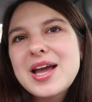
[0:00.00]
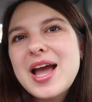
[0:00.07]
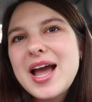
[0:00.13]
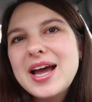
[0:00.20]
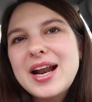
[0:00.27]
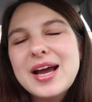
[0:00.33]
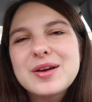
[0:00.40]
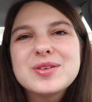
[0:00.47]

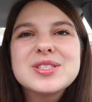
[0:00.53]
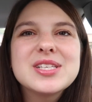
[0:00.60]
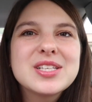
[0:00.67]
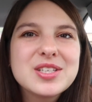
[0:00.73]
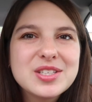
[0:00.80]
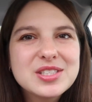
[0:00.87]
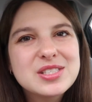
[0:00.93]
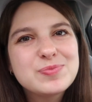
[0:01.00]
and I was in
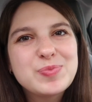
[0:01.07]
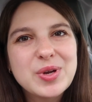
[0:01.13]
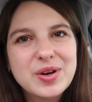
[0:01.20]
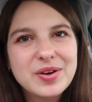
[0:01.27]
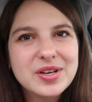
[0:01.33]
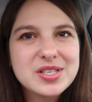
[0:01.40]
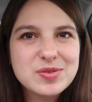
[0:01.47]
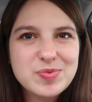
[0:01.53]
good
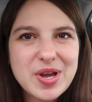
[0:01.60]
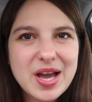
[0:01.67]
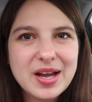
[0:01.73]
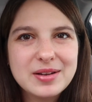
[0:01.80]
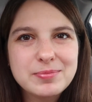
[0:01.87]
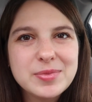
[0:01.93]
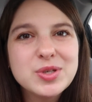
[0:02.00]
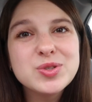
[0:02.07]
spirits. We
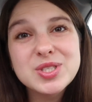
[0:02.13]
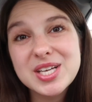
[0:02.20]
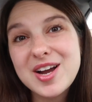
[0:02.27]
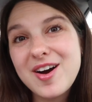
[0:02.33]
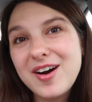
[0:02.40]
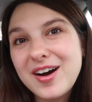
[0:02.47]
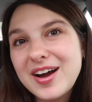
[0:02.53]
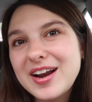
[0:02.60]
had music
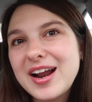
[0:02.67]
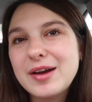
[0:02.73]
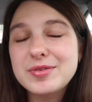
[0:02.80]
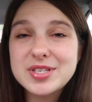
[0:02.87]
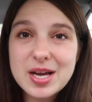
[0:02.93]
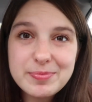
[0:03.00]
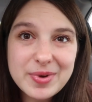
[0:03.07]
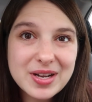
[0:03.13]
on. I
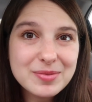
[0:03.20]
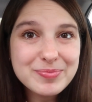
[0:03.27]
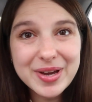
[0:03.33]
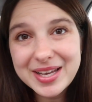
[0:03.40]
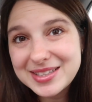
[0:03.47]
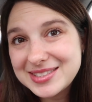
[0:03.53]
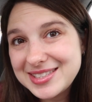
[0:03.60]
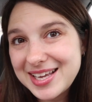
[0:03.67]
was up out of
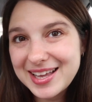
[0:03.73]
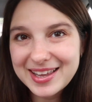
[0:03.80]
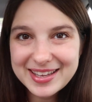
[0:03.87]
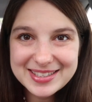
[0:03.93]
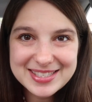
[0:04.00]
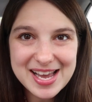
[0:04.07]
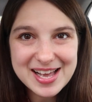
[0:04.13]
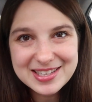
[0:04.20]
bed, da
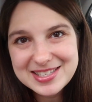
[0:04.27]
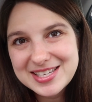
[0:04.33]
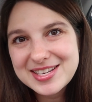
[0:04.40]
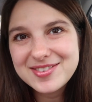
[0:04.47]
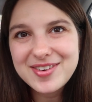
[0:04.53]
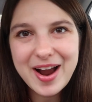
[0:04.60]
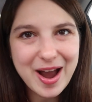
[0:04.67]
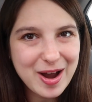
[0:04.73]
like dancing
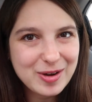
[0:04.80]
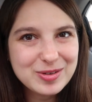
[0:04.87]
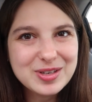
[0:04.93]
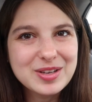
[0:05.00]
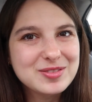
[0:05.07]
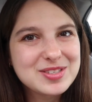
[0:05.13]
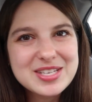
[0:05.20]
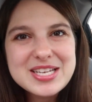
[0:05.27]
around.
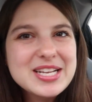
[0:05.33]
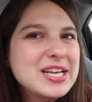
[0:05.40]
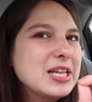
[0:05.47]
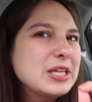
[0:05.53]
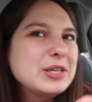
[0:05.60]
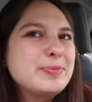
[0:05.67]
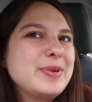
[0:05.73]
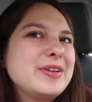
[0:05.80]
I was eating a
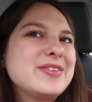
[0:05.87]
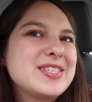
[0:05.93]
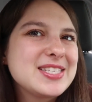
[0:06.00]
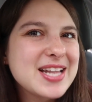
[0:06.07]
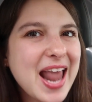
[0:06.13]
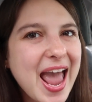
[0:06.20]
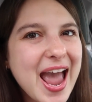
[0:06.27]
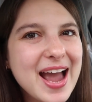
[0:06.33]
little bit of a
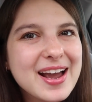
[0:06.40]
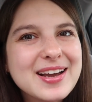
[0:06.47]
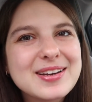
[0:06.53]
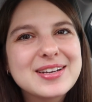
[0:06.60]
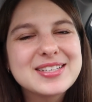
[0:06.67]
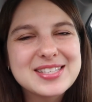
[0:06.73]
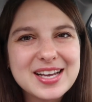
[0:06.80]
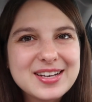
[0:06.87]
snack
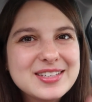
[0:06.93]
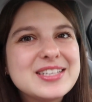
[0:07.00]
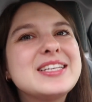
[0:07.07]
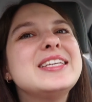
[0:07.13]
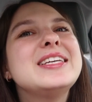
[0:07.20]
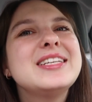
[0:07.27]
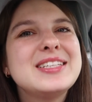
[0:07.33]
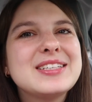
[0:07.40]
because I could
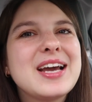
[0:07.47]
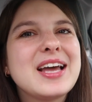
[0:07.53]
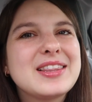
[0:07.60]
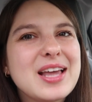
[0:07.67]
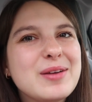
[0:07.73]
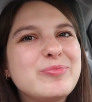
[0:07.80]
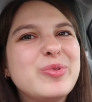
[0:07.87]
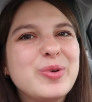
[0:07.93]
eat at
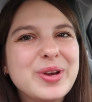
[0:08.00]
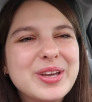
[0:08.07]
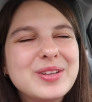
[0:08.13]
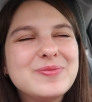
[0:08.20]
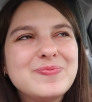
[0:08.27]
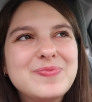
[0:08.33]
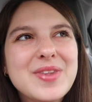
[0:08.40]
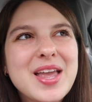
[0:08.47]
that
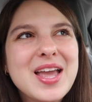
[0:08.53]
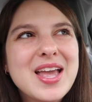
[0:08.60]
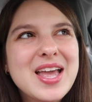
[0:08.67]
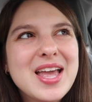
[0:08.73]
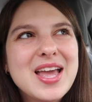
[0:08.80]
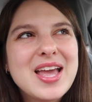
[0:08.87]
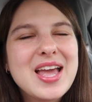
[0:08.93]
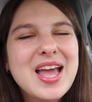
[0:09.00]
point.
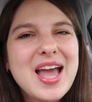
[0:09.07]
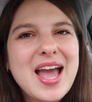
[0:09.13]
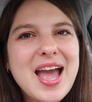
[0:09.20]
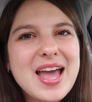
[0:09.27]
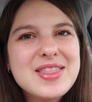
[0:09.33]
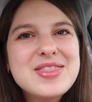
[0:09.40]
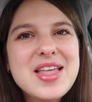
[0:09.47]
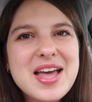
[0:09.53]
And